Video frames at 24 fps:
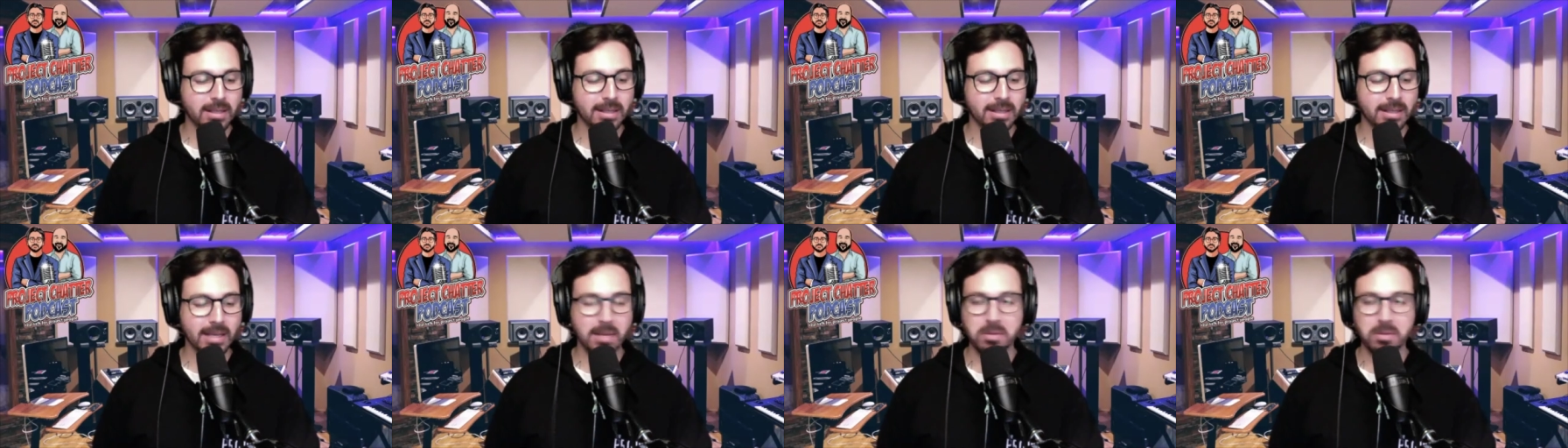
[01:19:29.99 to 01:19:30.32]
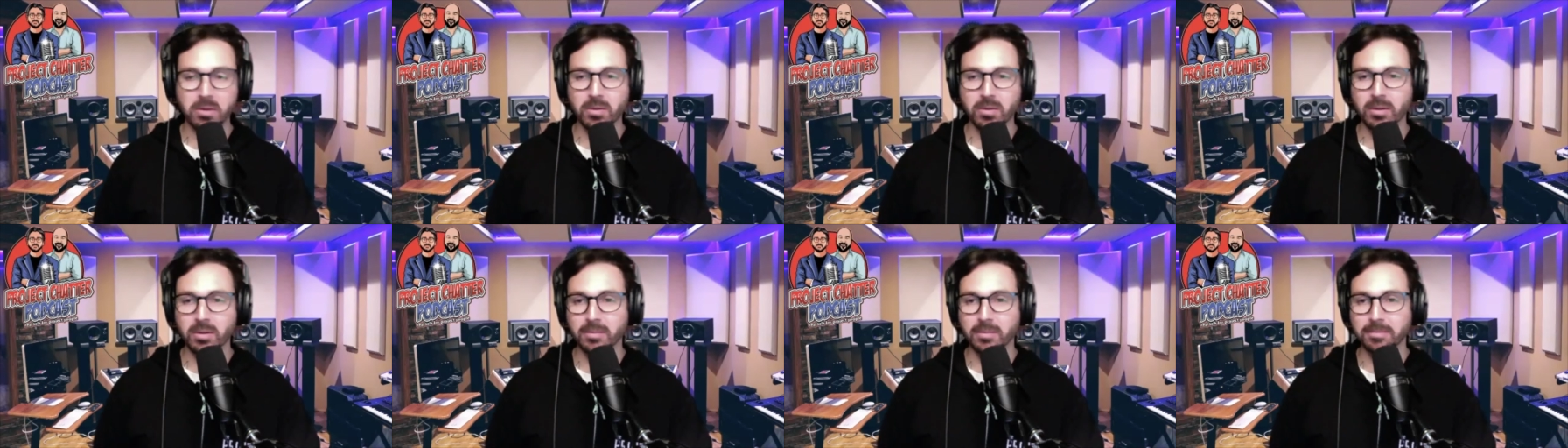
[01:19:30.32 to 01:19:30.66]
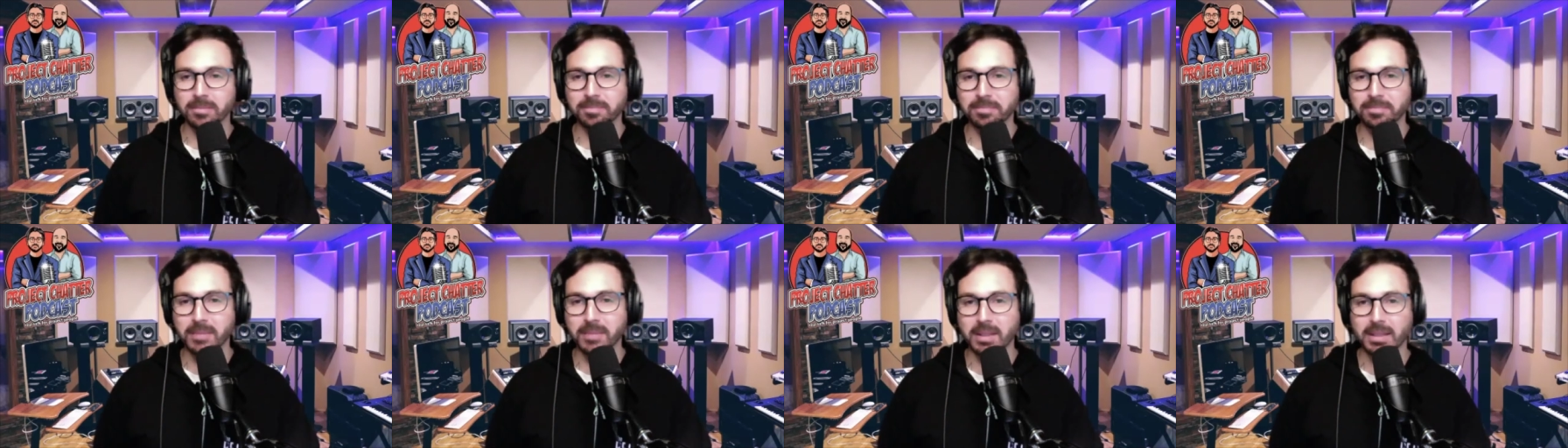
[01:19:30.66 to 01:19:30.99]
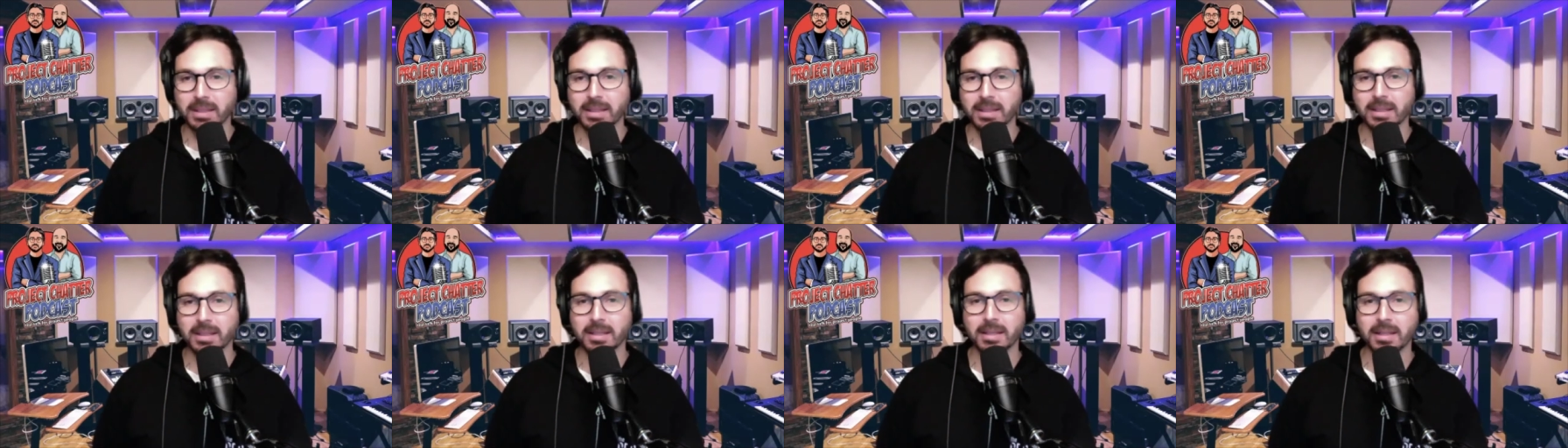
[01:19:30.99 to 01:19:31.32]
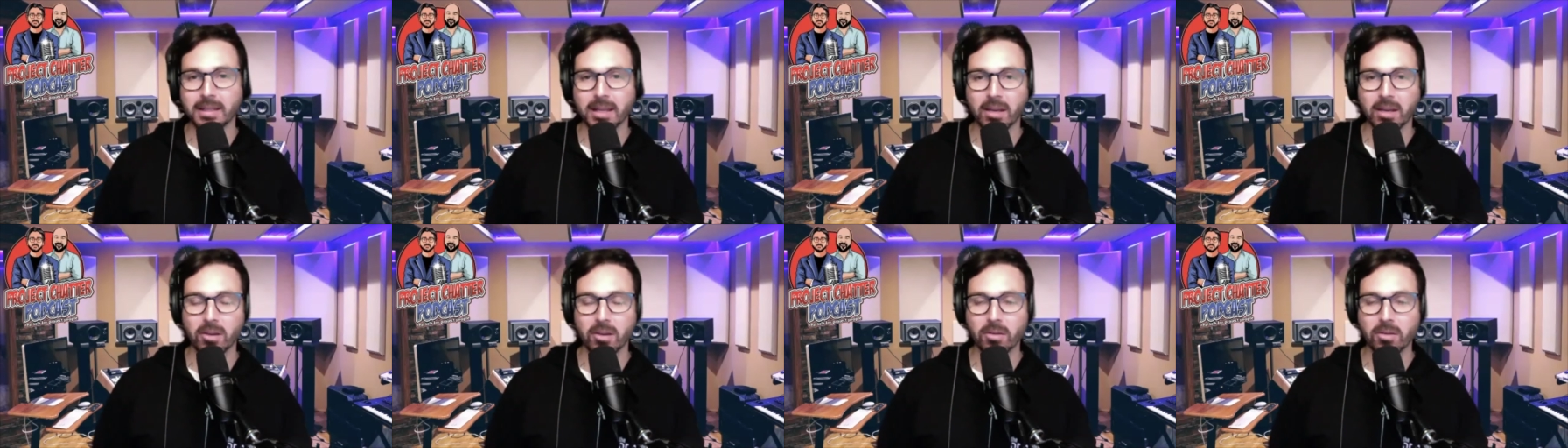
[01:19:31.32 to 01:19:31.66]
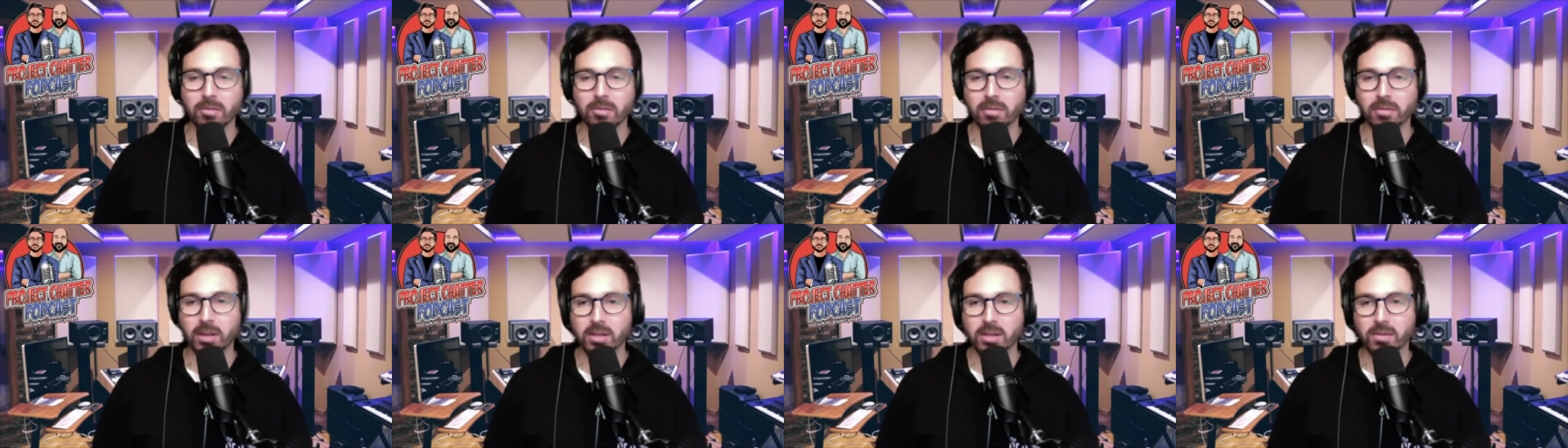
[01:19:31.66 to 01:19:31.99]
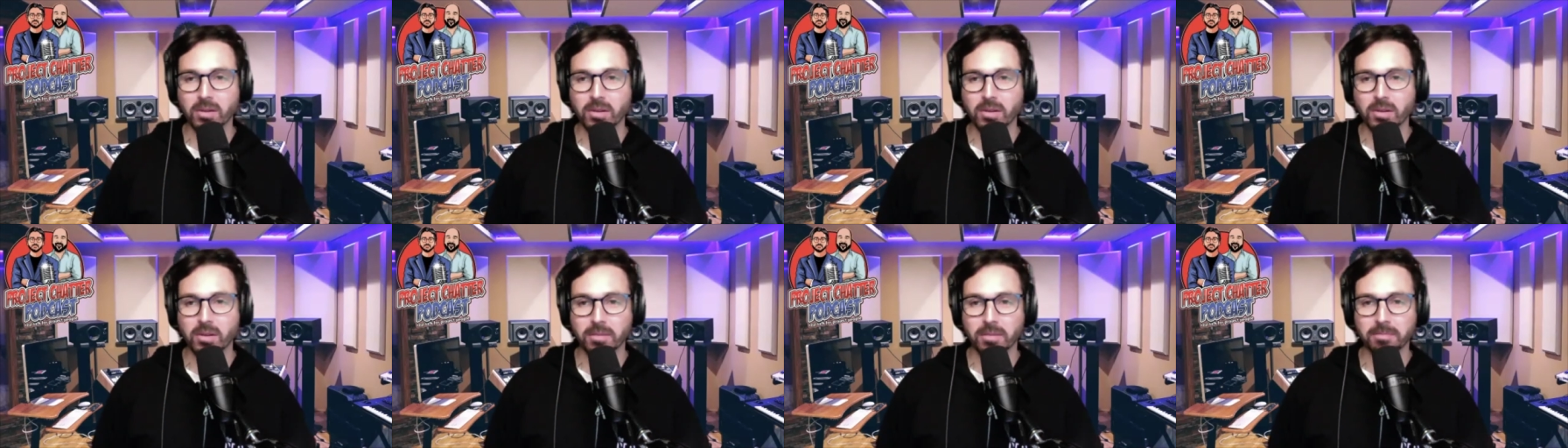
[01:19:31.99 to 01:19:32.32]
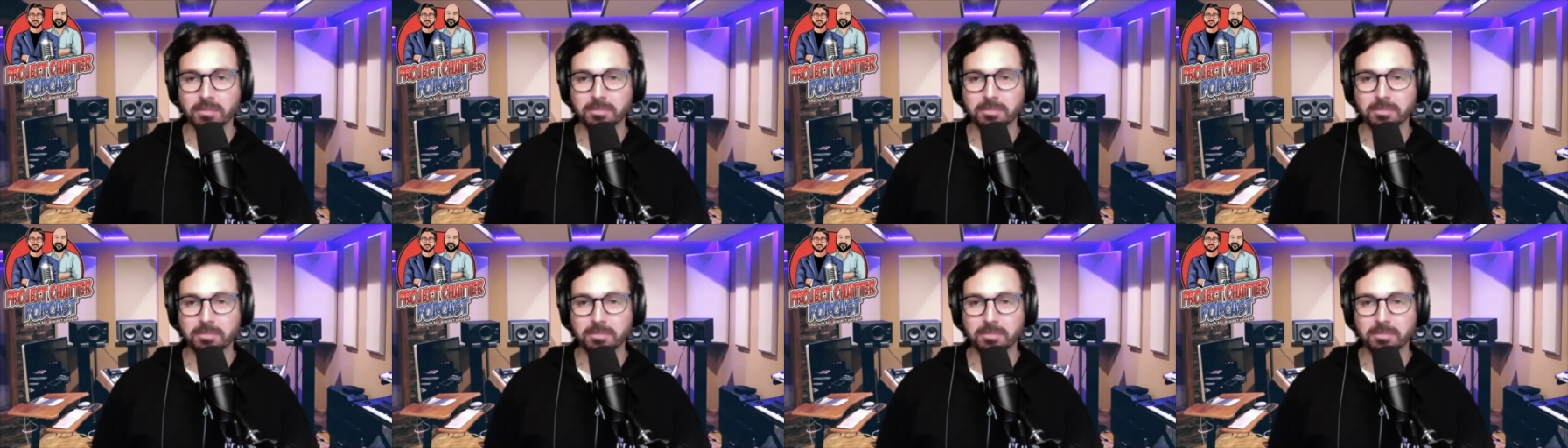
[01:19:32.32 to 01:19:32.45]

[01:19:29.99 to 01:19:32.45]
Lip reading: keep doing it. Thank you. Thanks for your time.